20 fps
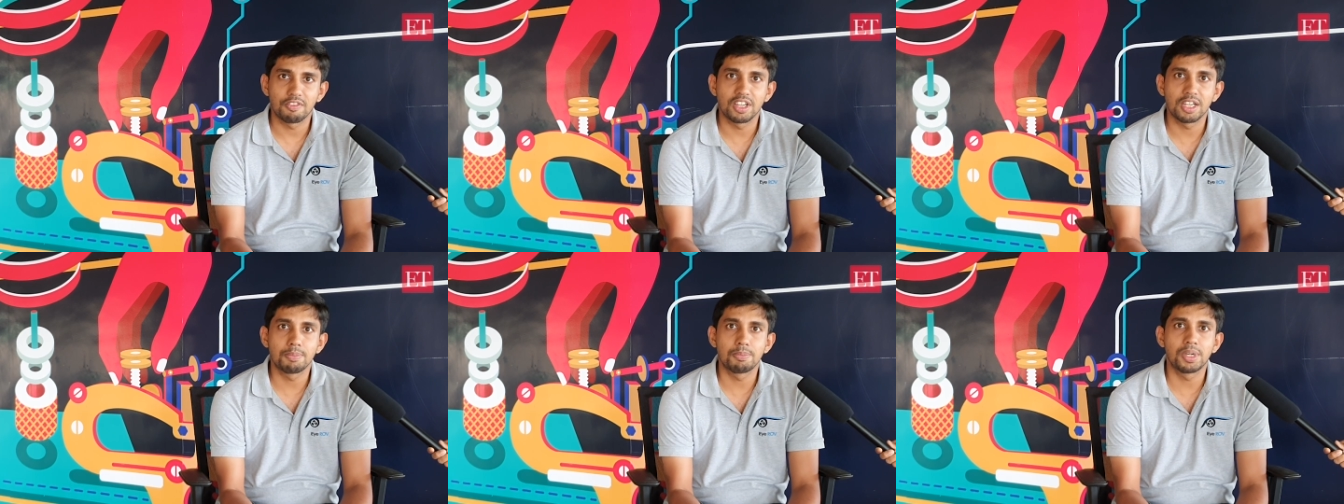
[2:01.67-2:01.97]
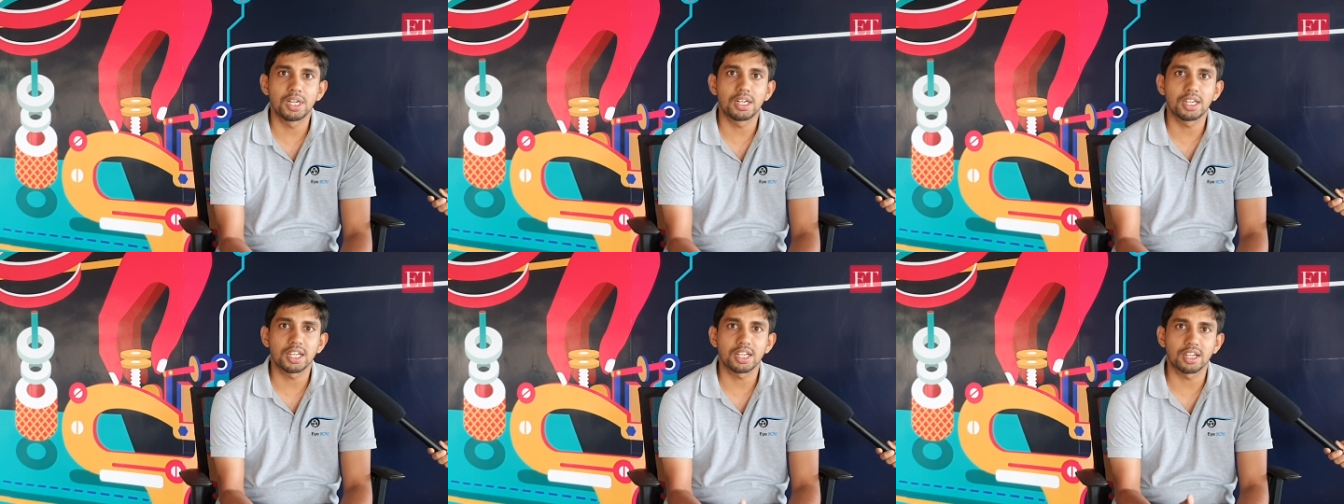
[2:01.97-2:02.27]
we
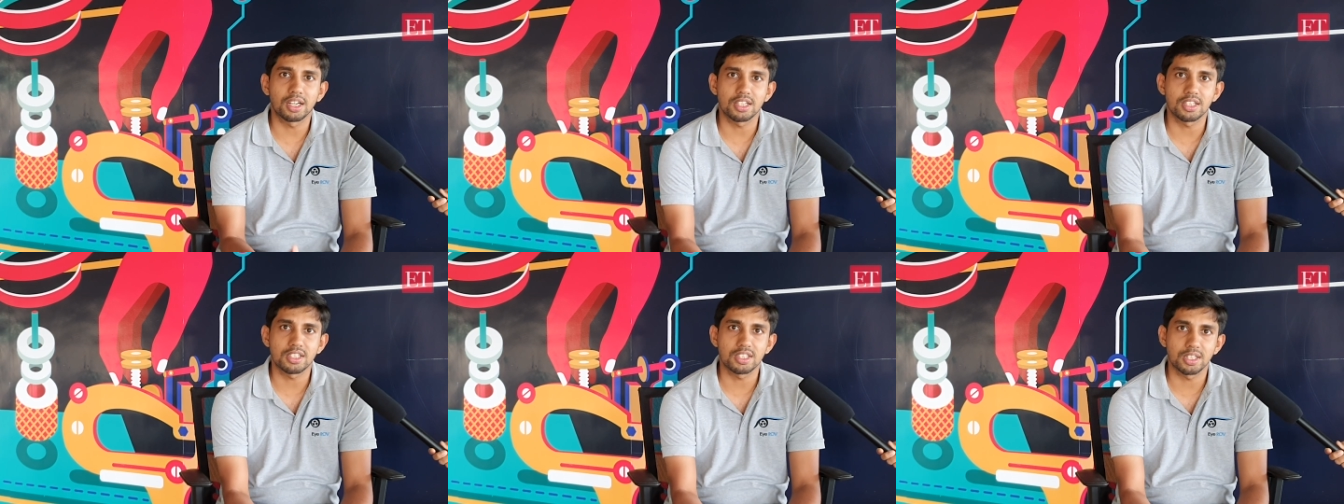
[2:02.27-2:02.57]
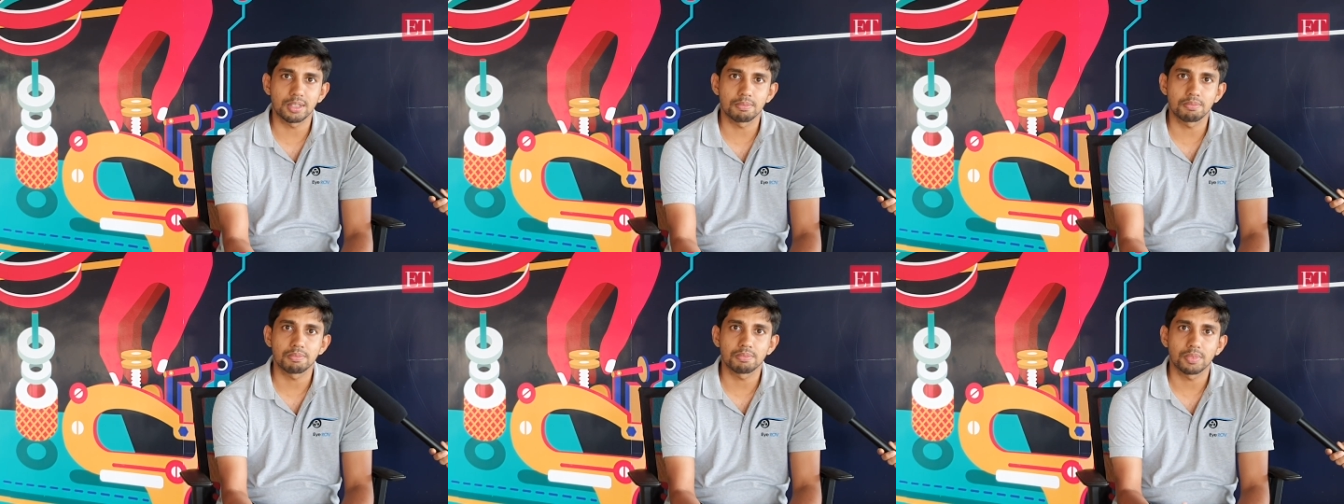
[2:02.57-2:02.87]
built a
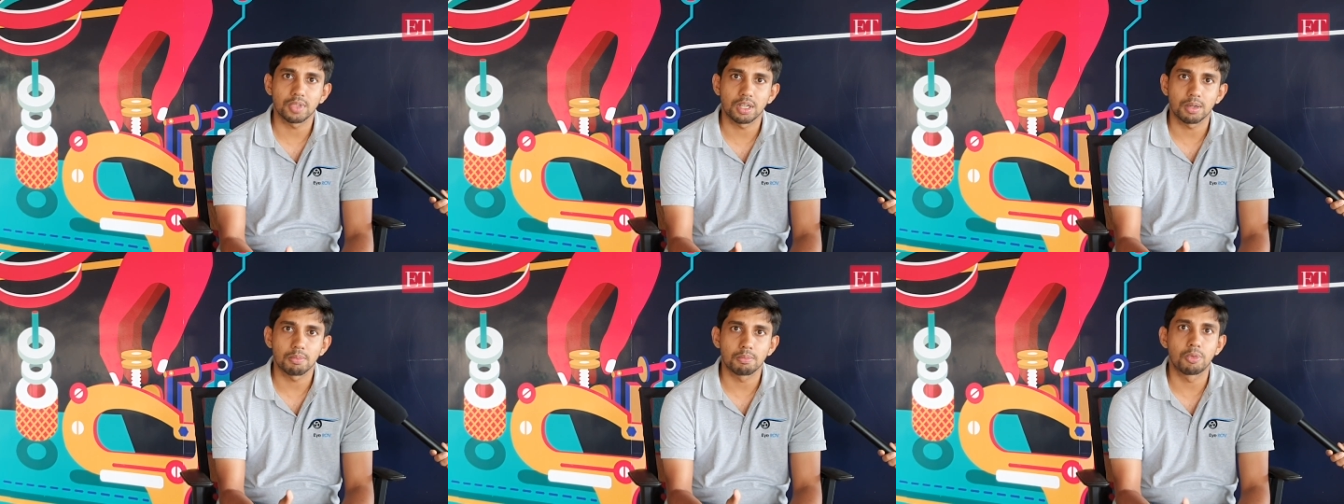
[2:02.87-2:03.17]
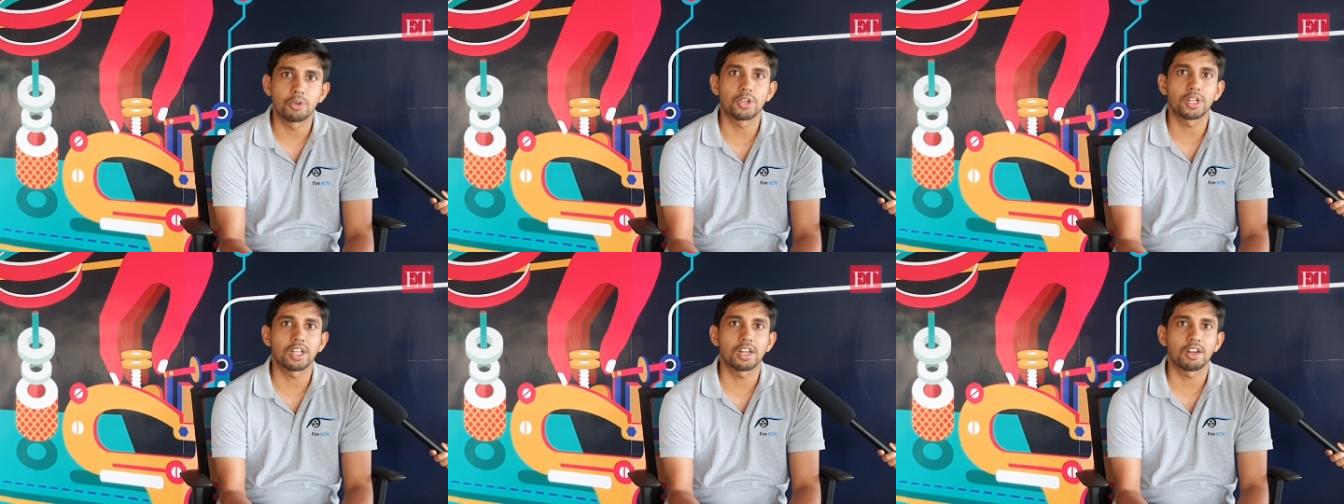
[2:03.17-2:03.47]
custom
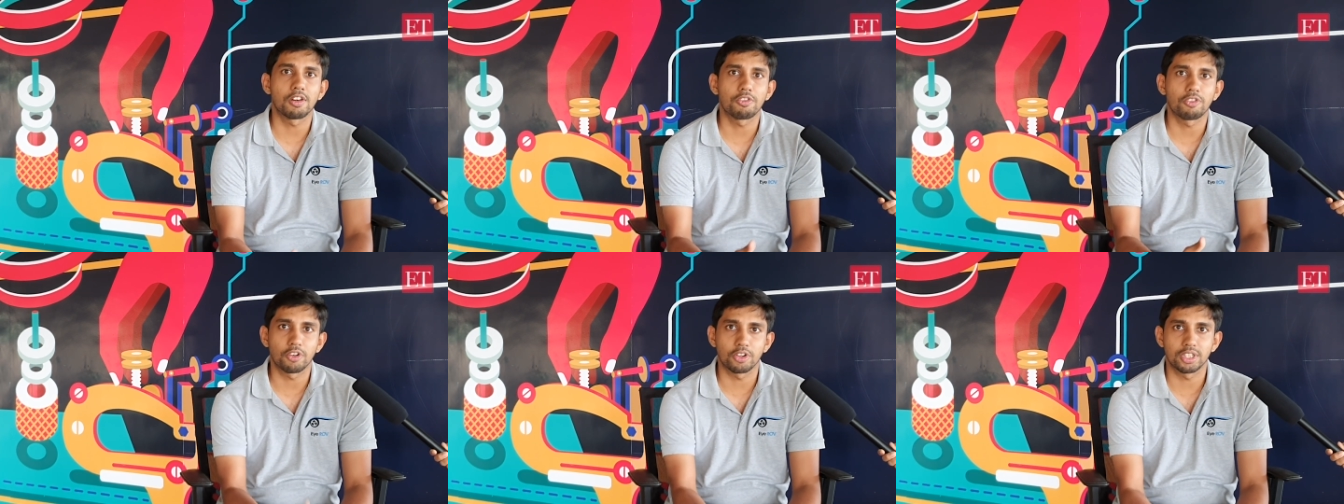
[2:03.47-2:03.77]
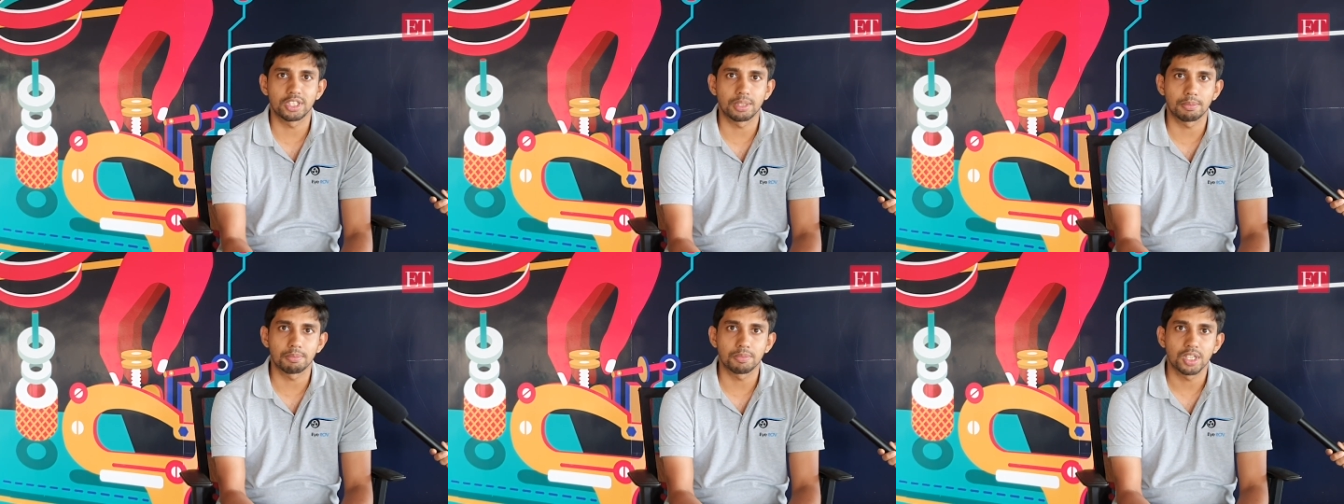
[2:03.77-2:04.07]
model for
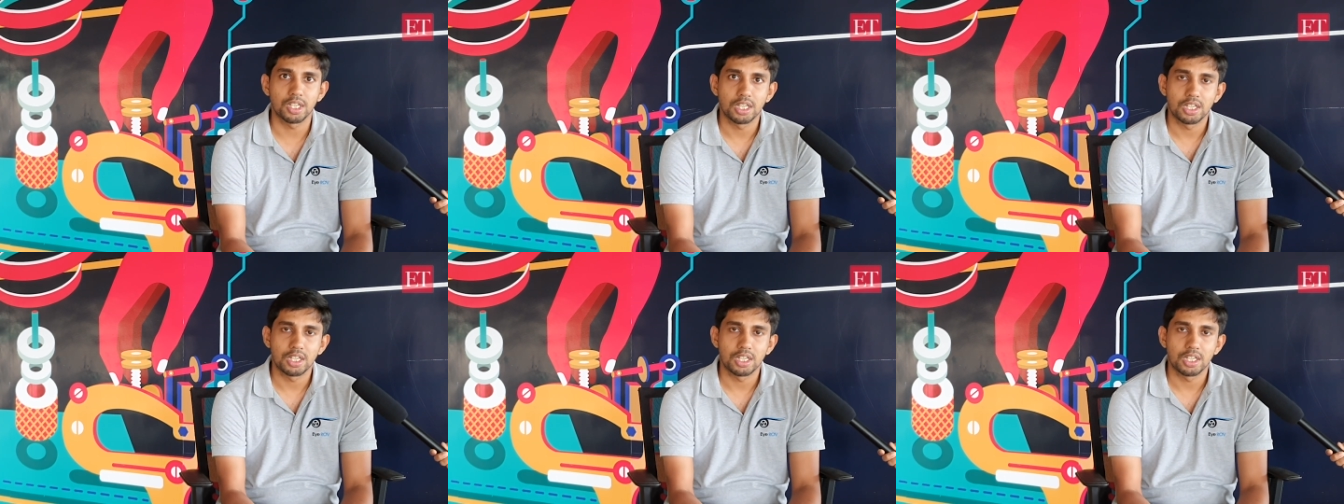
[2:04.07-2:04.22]
them